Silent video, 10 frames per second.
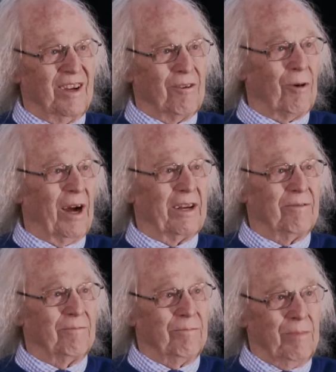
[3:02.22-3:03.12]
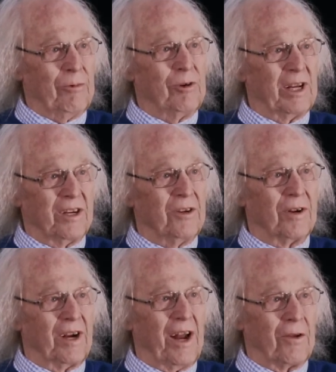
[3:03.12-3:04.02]
why maybe we can do
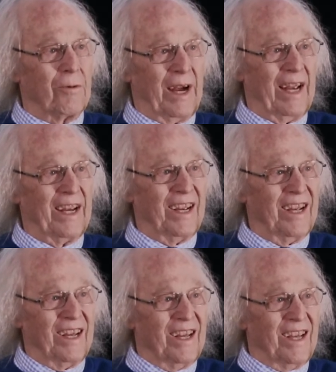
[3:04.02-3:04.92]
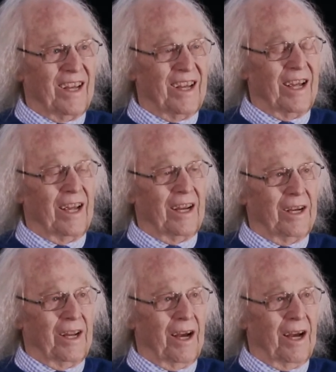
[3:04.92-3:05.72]
it another way. And